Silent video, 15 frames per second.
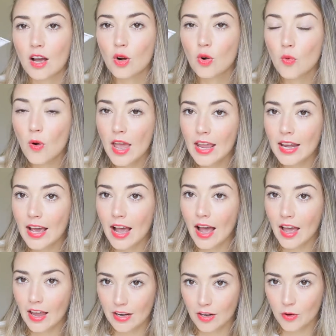a great
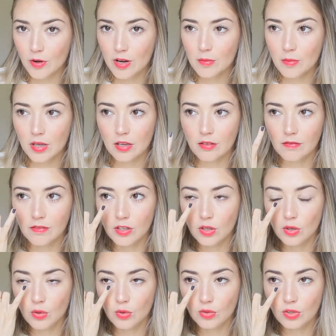eye cream if you